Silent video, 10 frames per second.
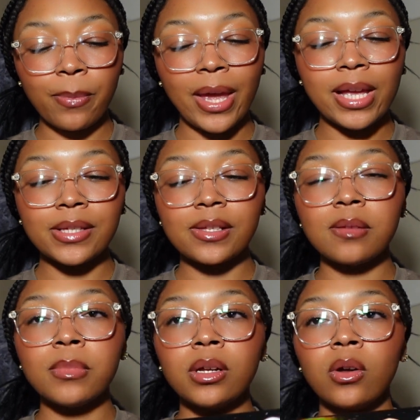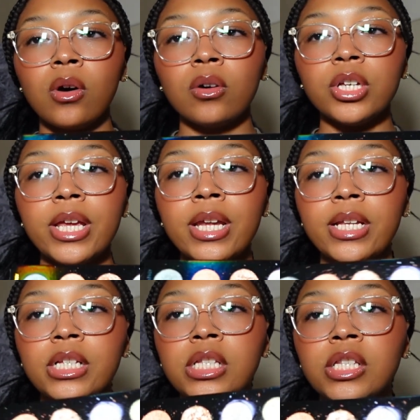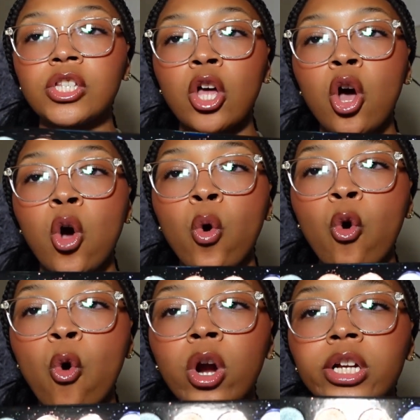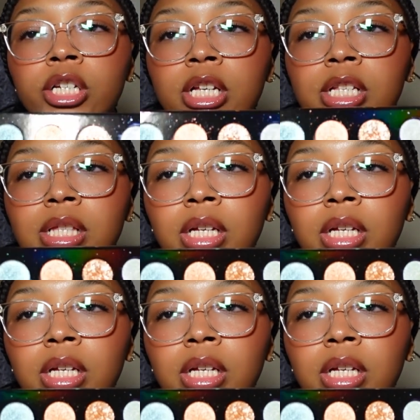pans in the middle. It is so gorgeous.